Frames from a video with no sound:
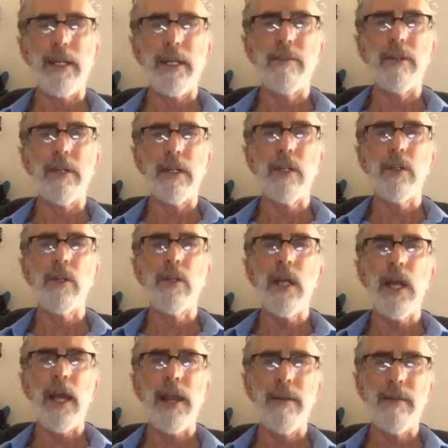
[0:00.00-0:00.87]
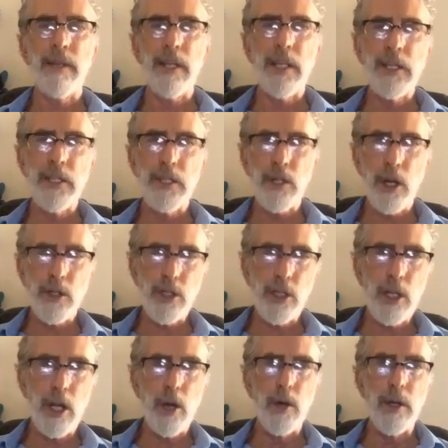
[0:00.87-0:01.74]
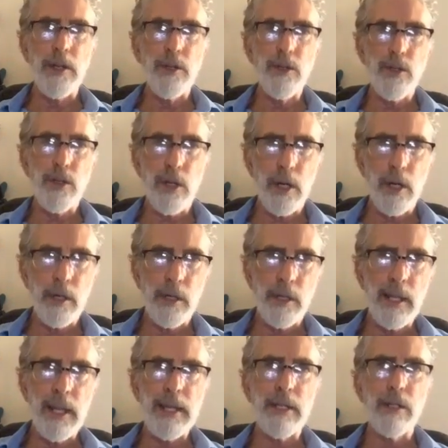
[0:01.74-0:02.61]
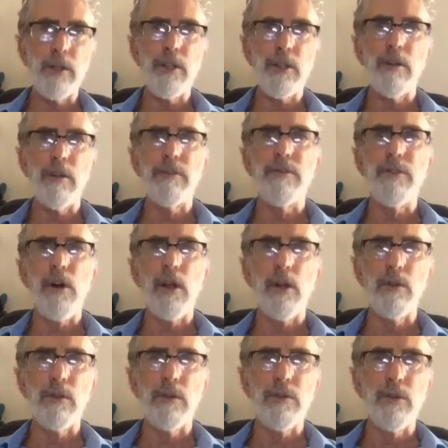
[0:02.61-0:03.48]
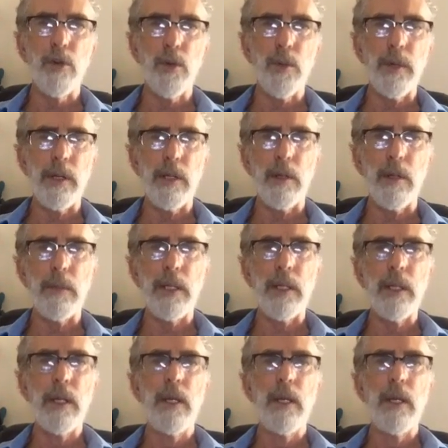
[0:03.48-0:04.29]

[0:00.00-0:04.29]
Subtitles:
even because you he starts going, you start letting yourself fall over forward a little bit.